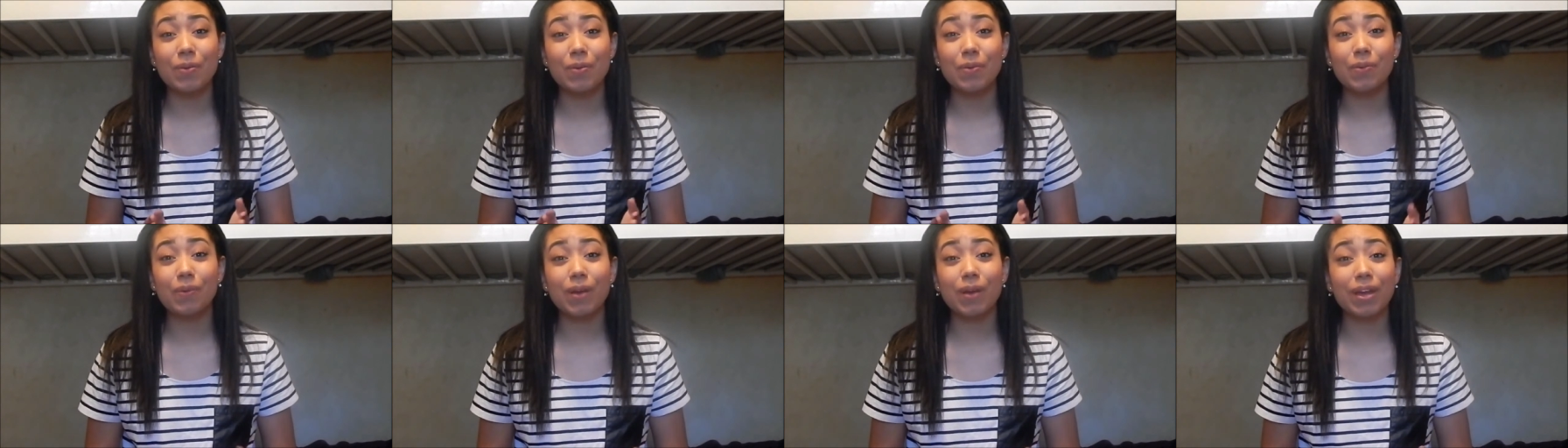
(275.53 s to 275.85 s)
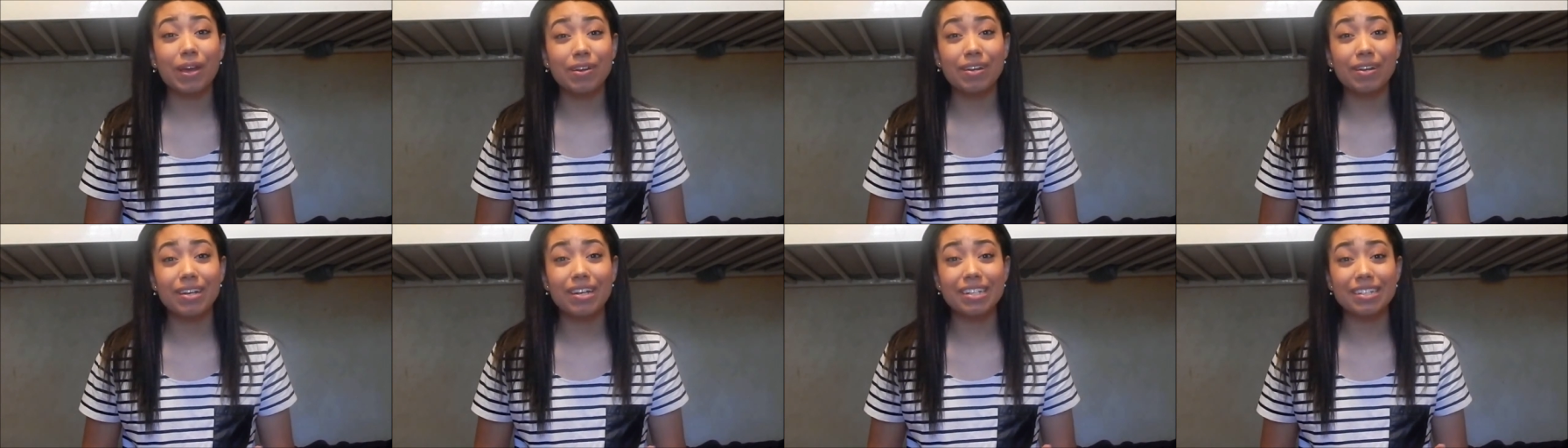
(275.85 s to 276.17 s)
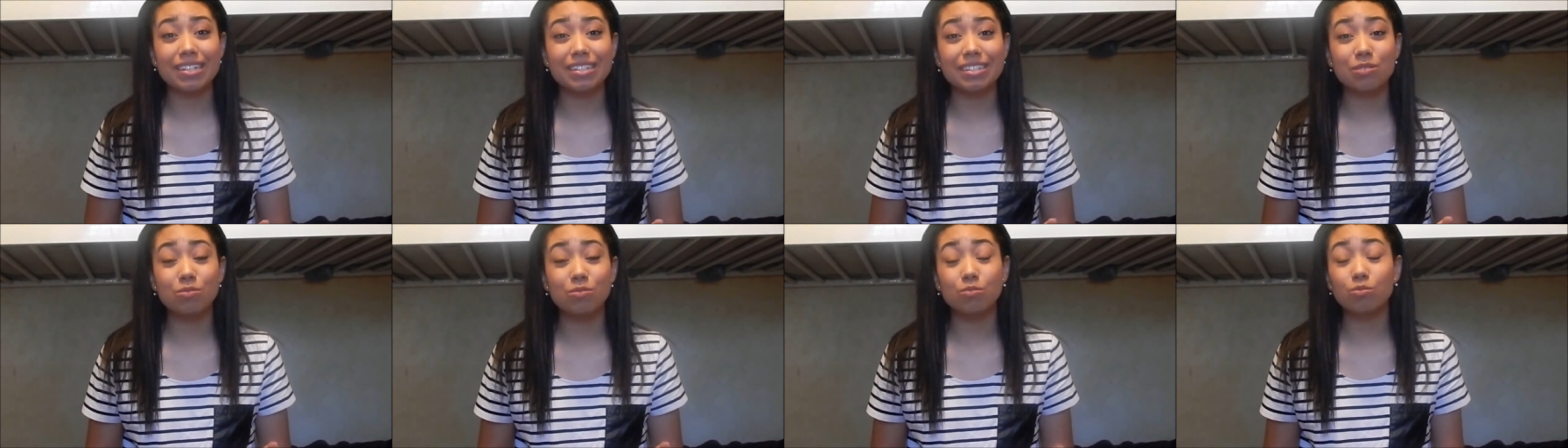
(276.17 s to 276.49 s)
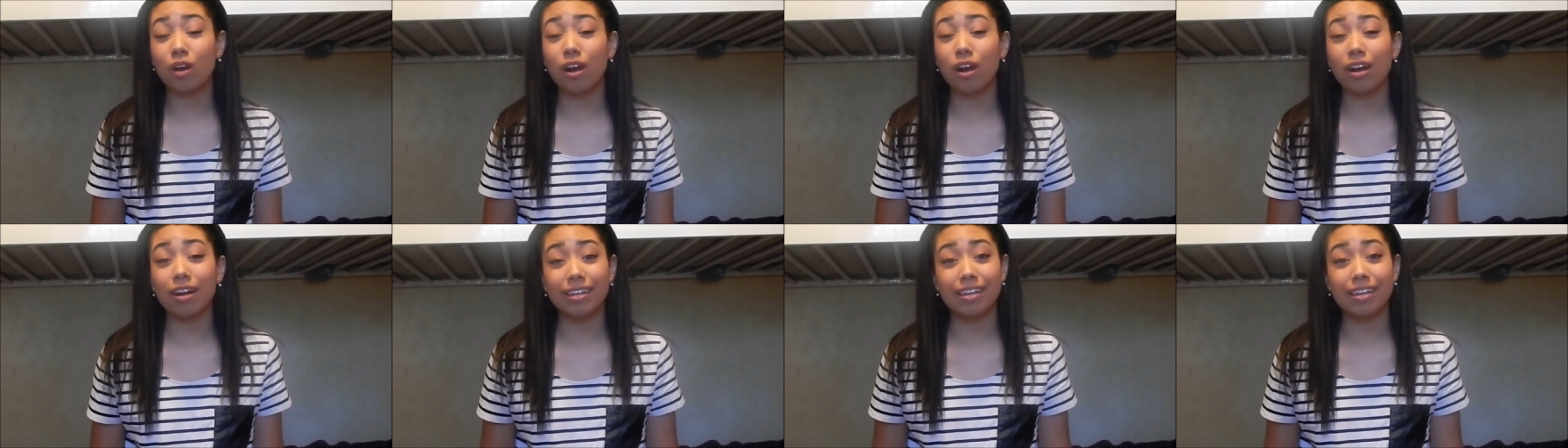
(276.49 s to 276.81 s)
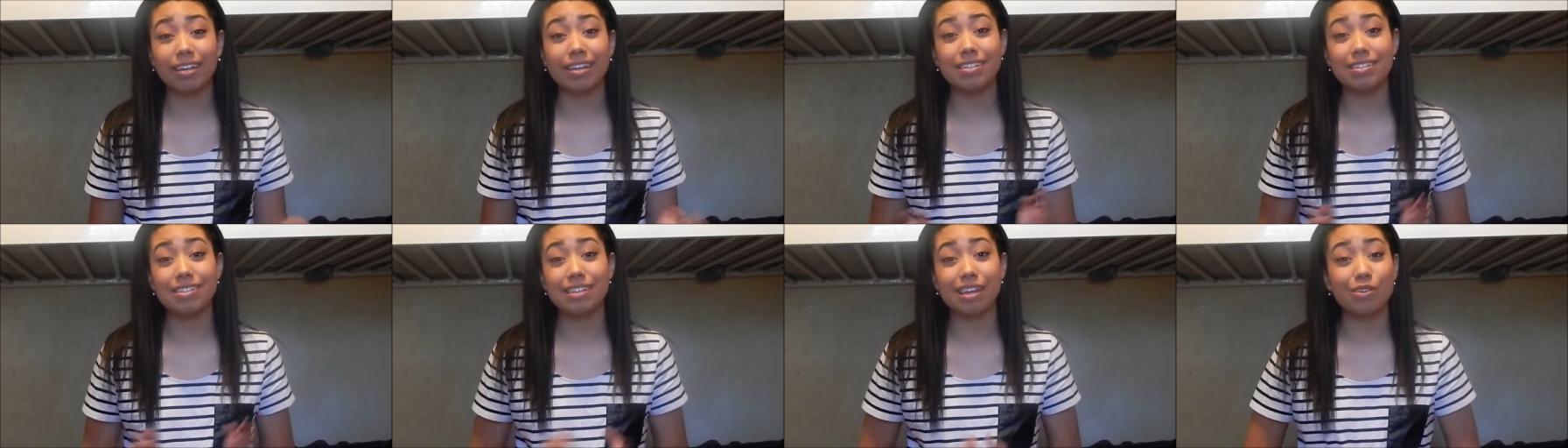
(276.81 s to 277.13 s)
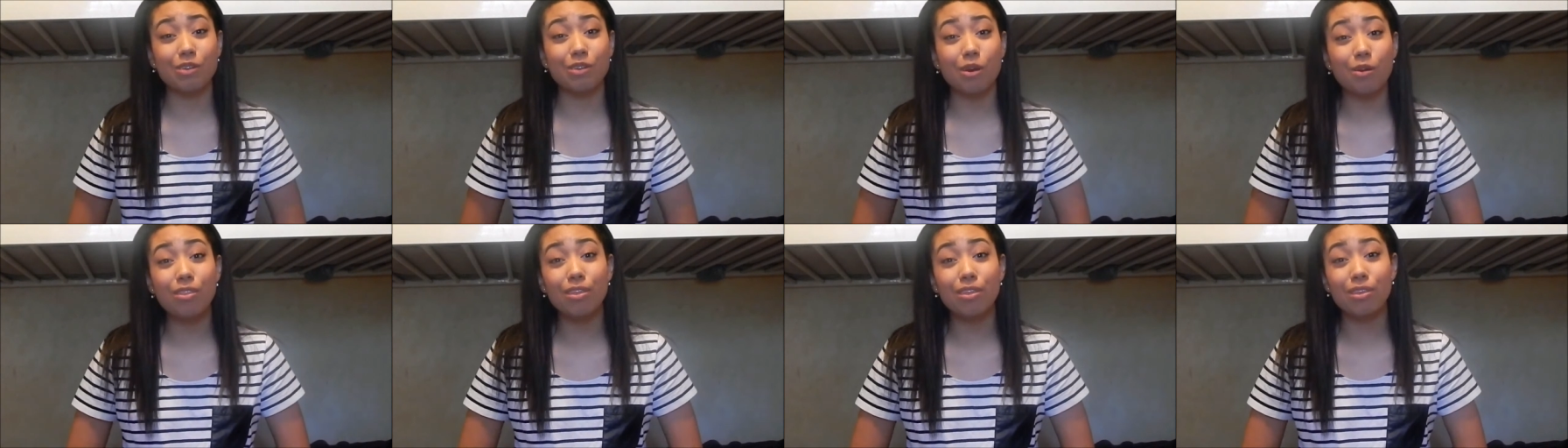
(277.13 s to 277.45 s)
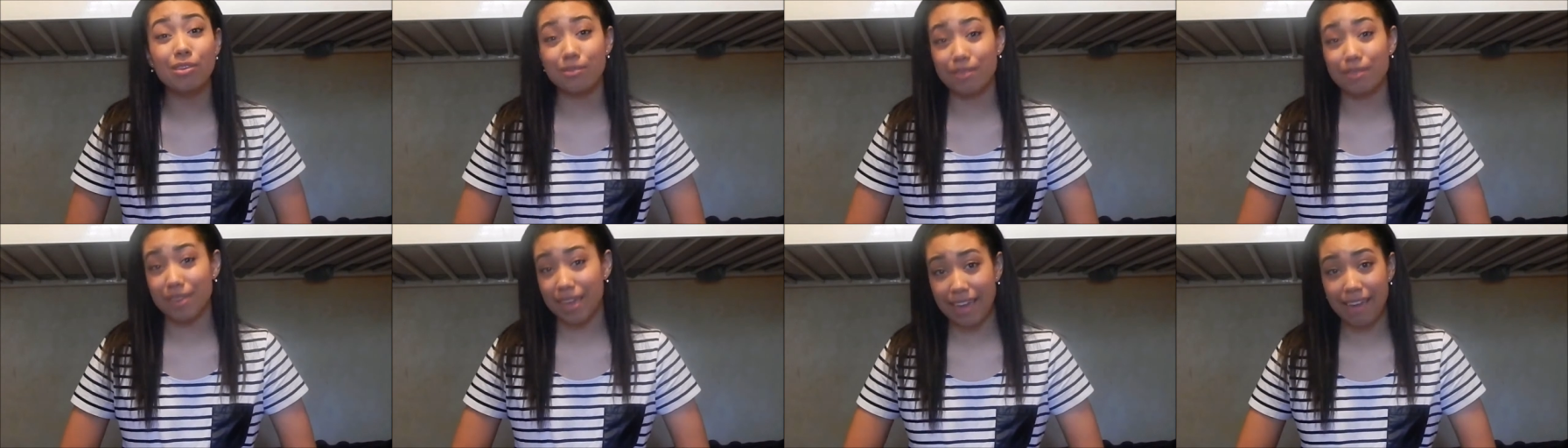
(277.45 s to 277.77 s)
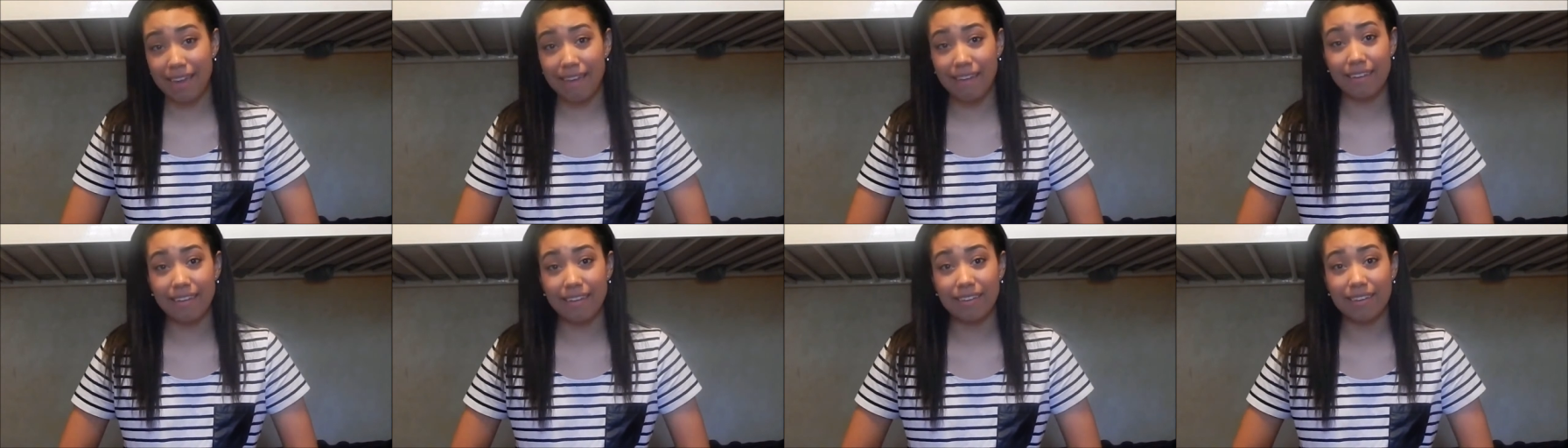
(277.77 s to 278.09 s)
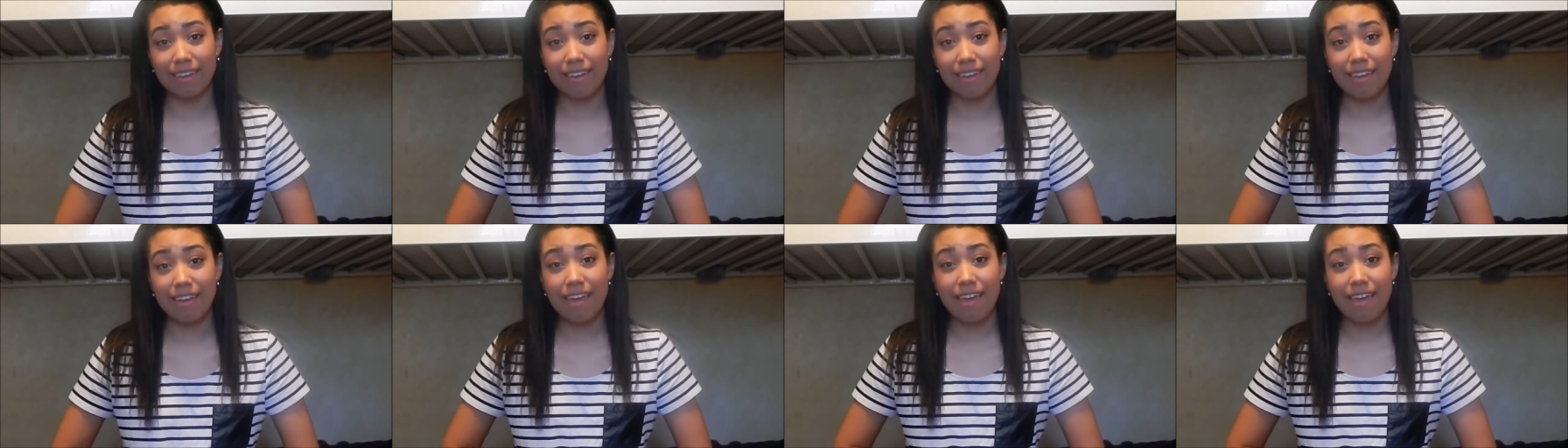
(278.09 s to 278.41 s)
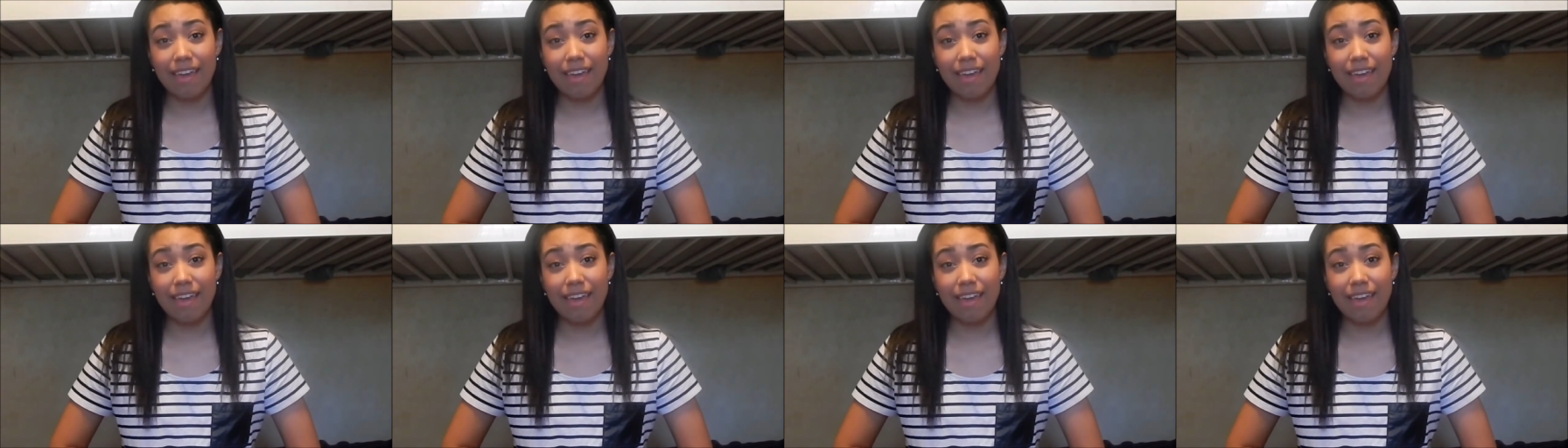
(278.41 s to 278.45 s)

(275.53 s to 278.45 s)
wear it to rock it, because I know that you can.